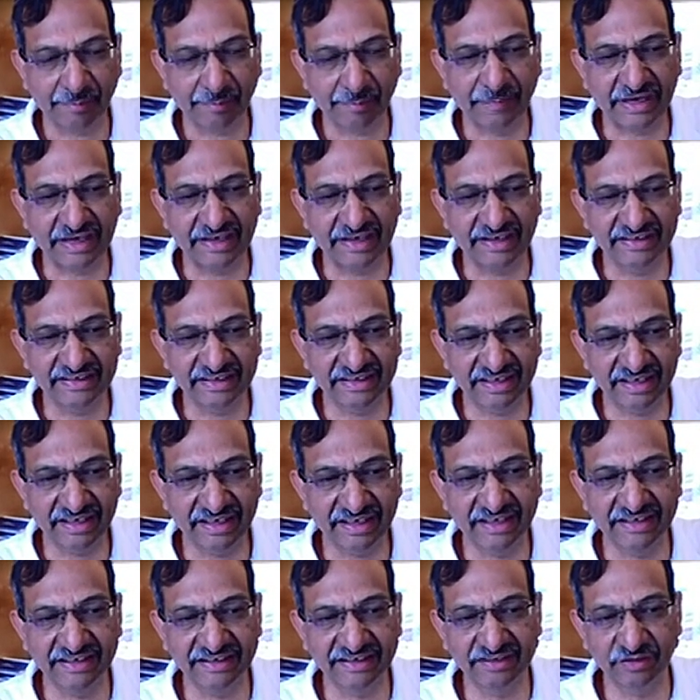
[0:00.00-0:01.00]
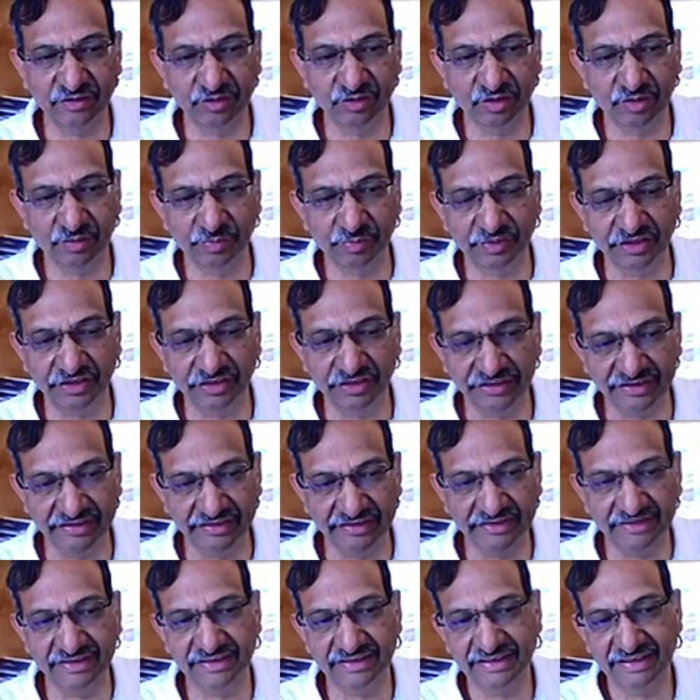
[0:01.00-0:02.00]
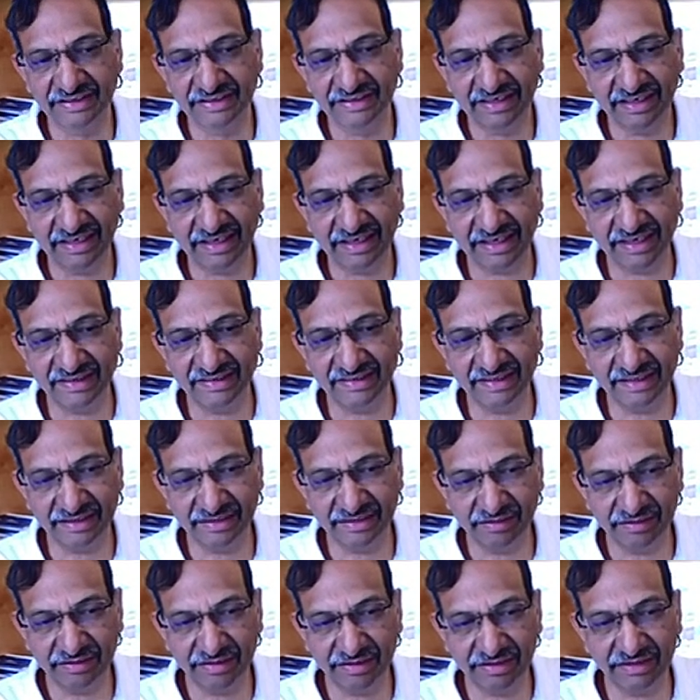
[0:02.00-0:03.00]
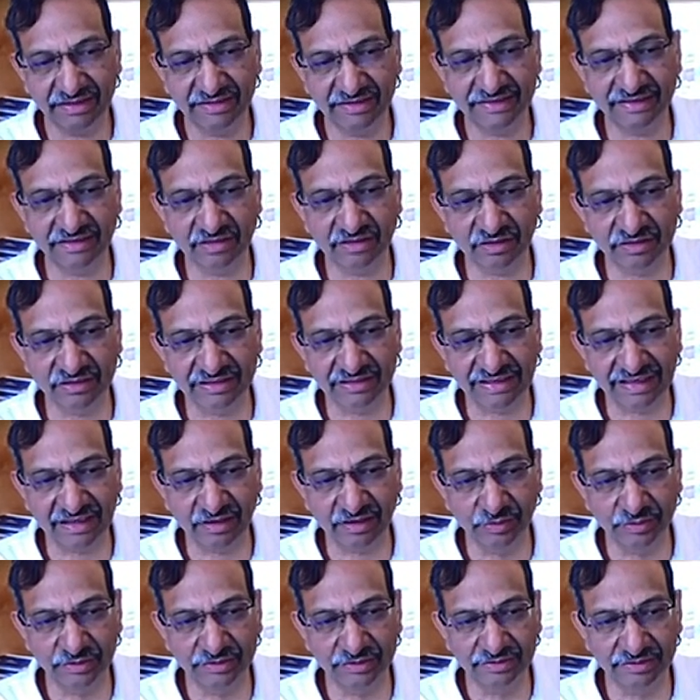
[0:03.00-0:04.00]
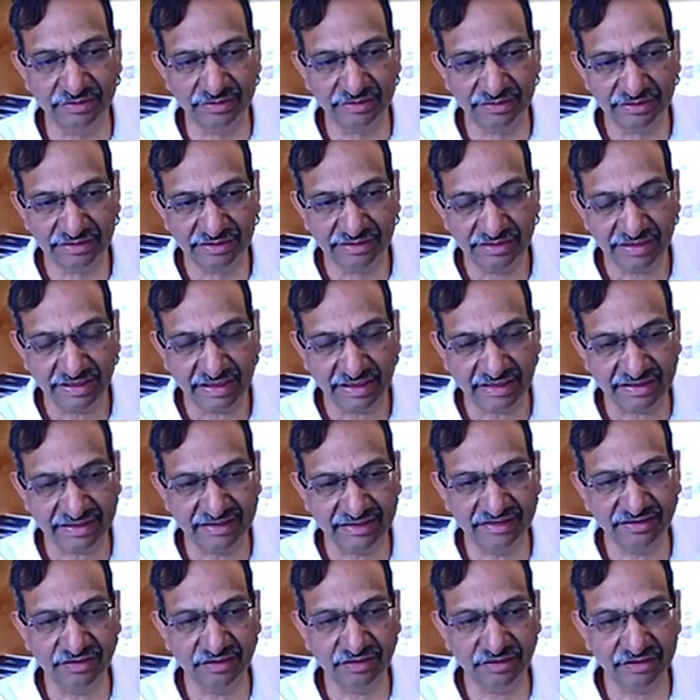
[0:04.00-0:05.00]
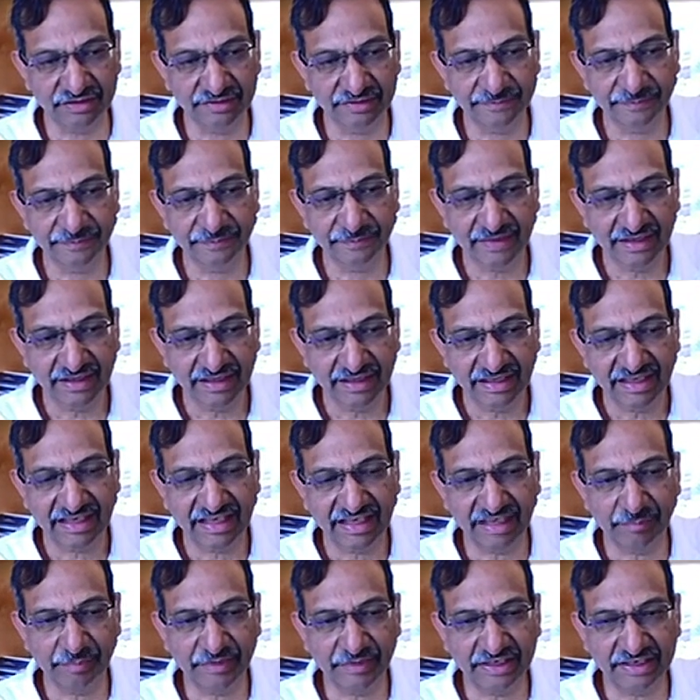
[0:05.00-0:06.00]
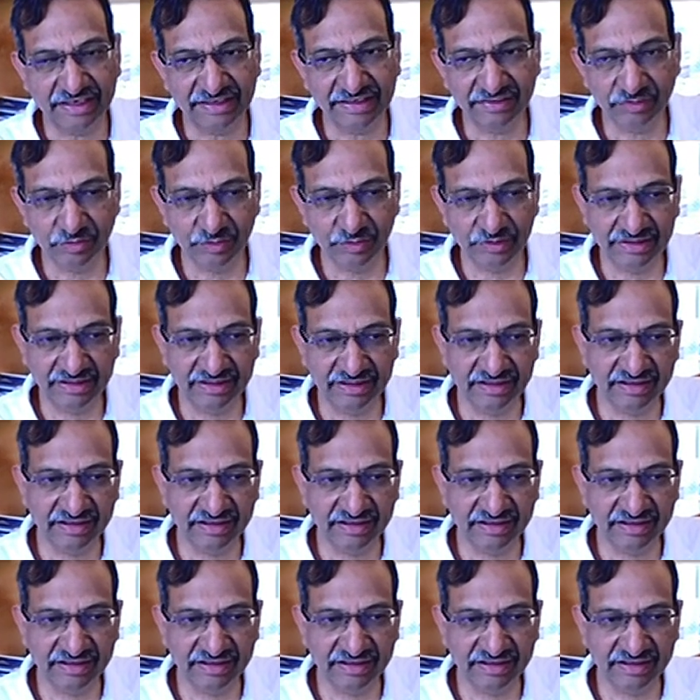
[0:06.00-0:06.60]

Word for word: embedding the AI into operations. And then it's on cloud and it is on APIs to